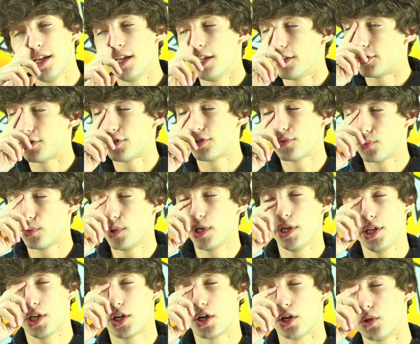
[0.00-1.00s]
It's
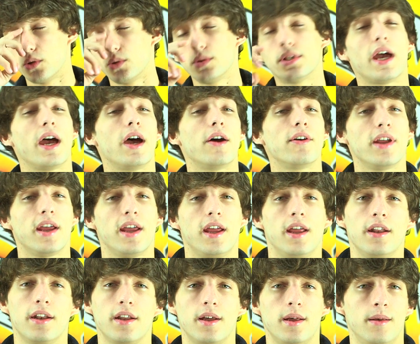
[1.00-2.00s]
really cold out
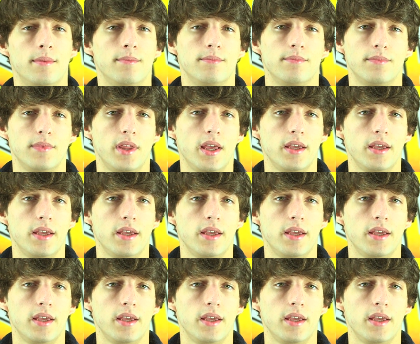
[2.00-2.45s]
and I'm